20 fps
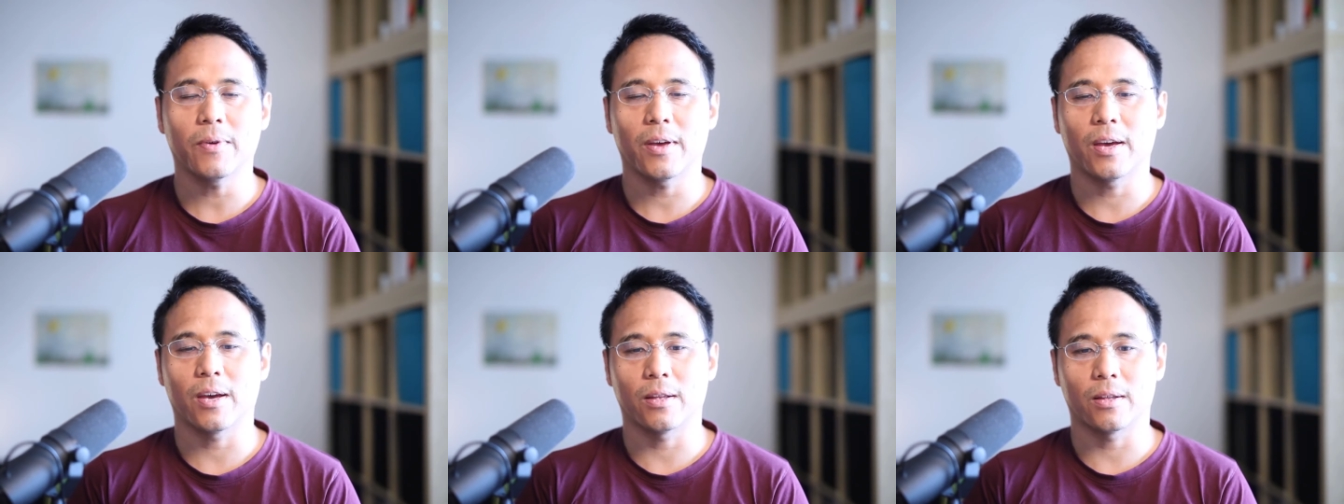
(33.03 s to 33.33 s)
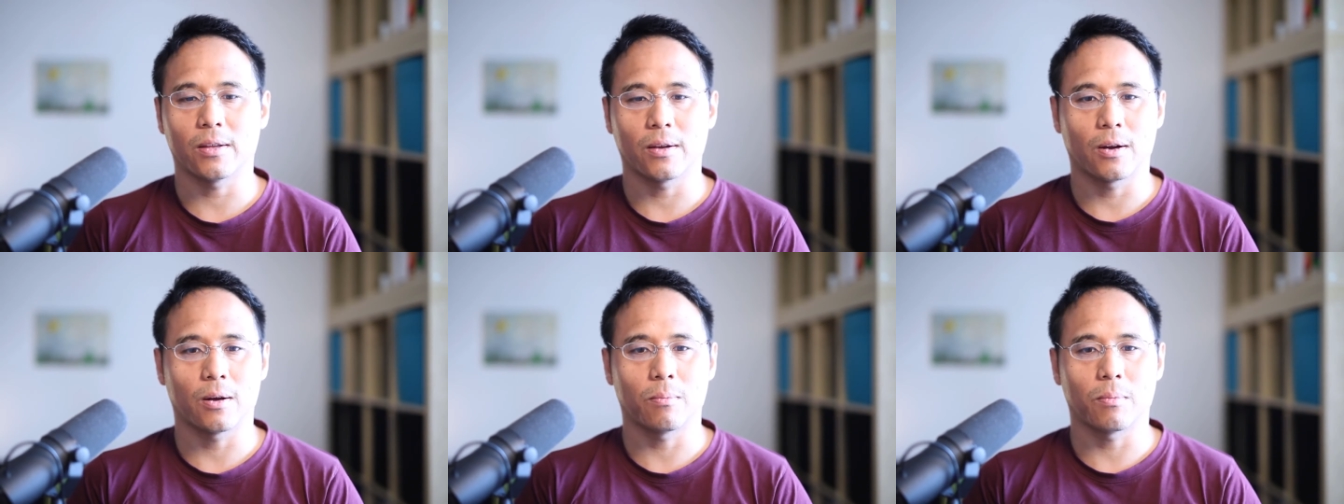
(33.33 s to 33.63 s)
And
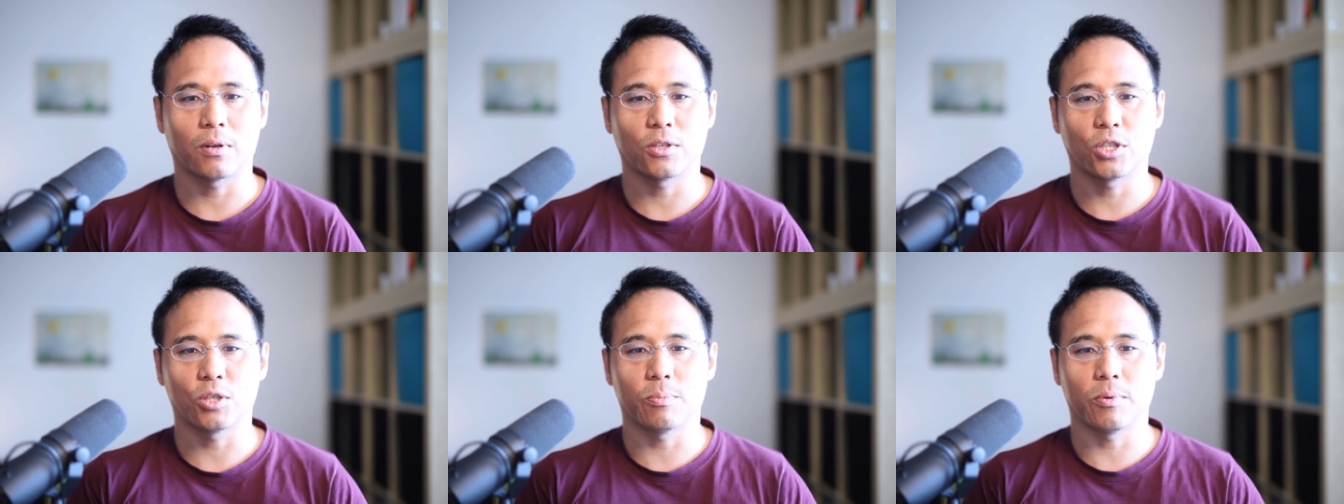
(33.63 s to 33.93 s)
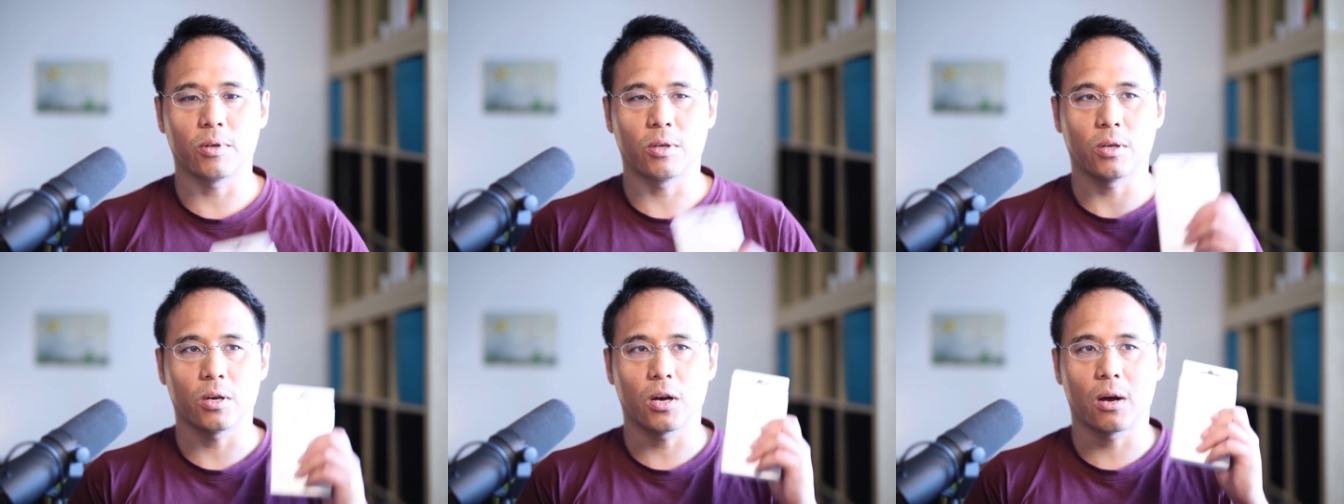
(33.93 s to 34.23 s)
I'll just
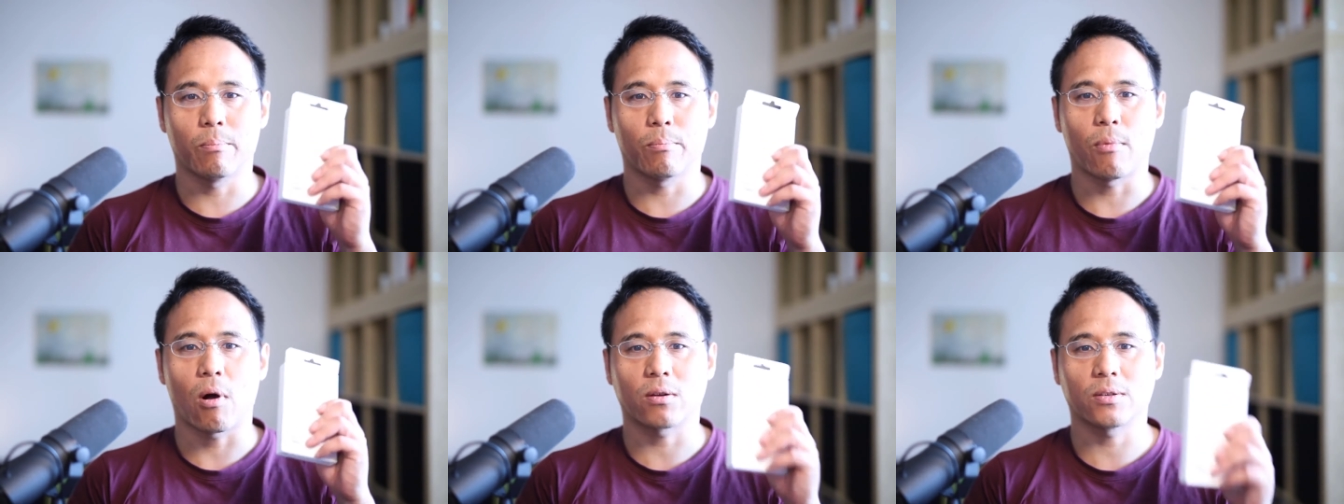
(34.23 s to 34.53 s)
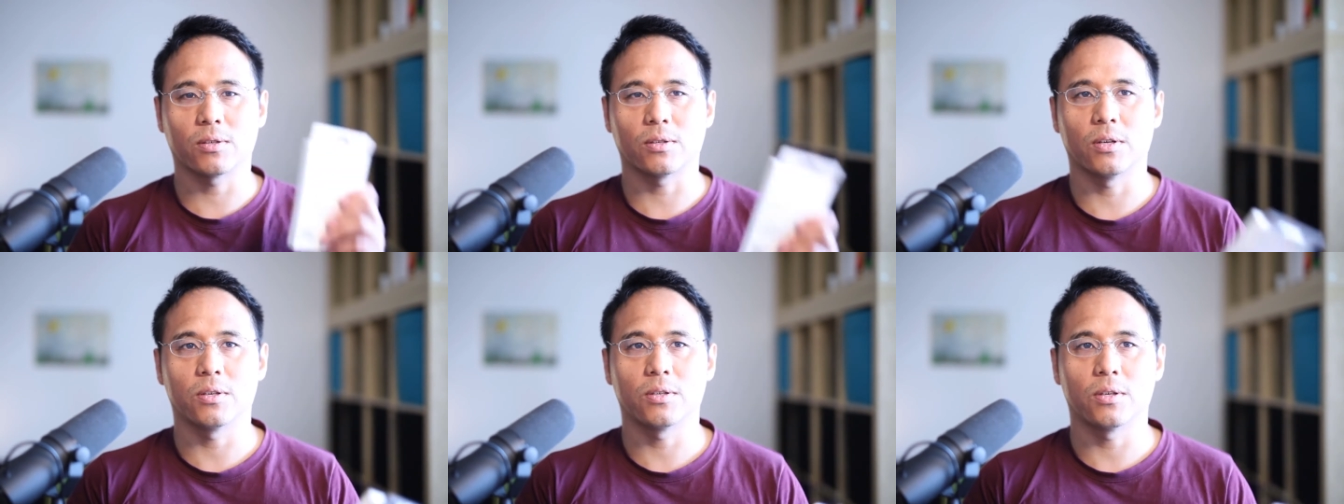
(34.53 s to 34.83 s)
be
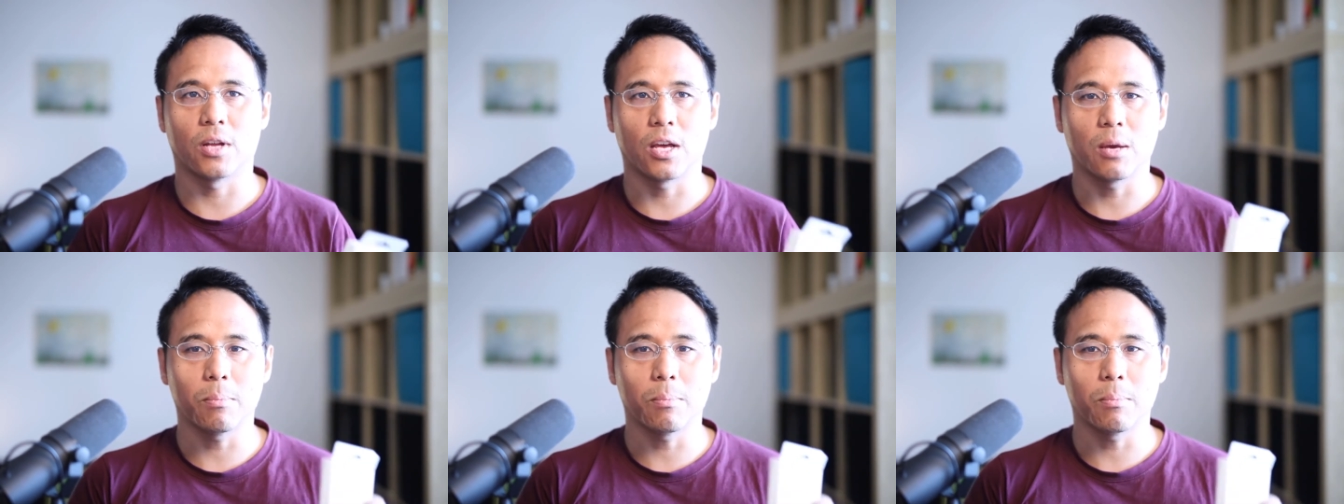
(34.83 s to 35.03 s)
unboxing this today.